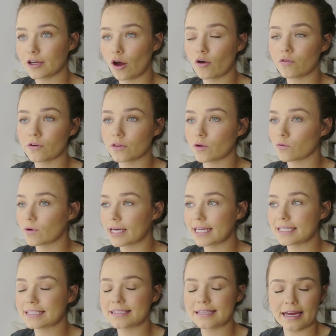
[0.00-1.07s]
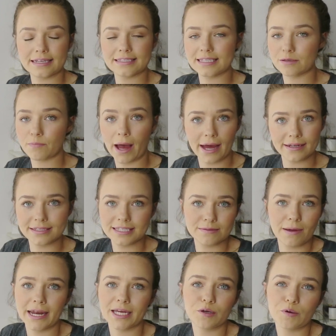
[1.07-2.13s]
I go for the really sexy man
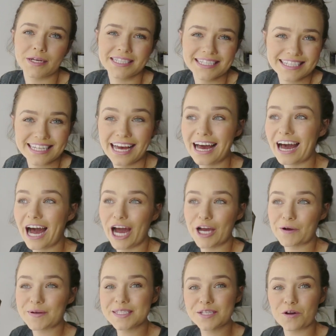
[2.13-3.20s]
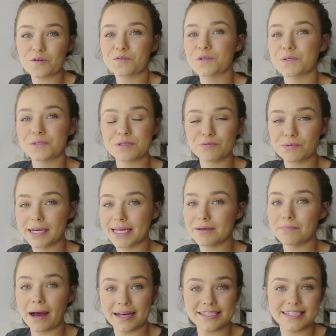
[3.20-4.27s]
smelling ones. I always go for those really
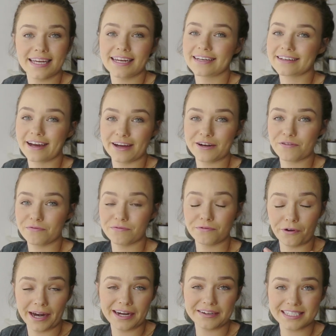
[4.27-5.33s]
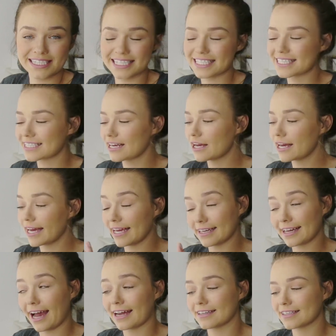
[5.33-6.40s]
masculine kind of fragrances
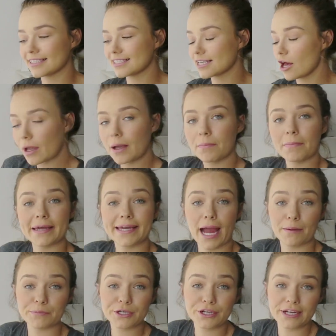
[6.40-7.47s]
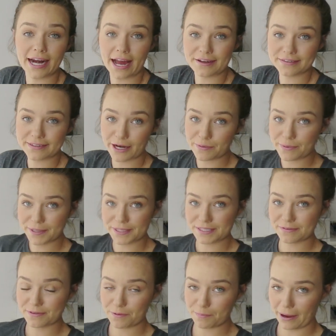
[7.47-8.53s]
in candles. My camera cut out there because
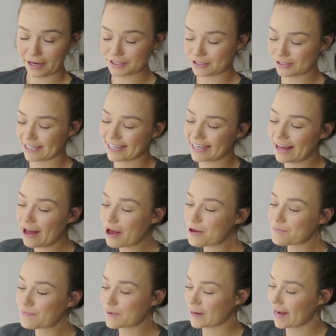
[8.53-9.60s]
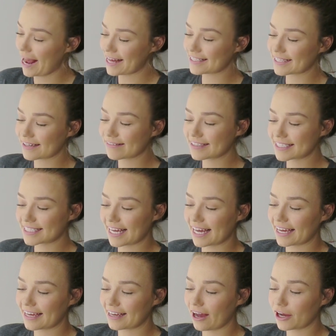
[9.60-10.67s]
of the battery. But as I was
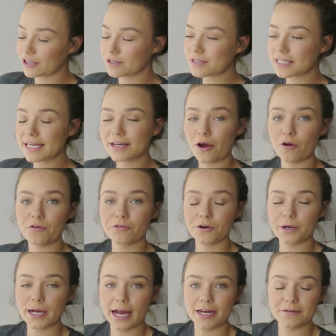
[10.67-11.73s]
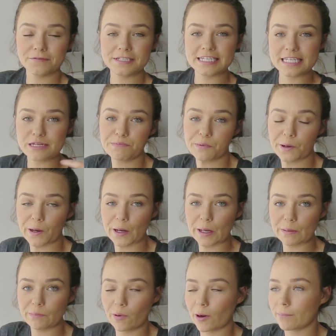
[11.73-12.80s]
saying, I usually go for a kind of
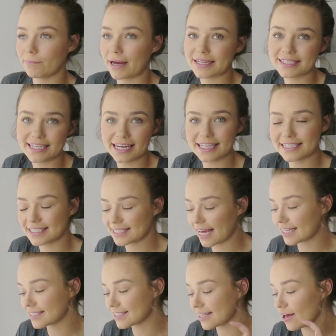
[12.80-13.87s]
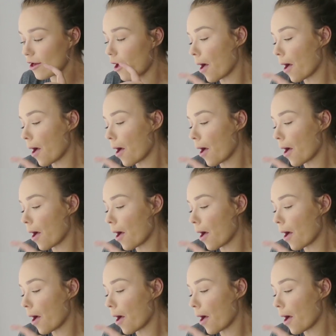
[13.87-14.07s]
deeper, more masculine scent.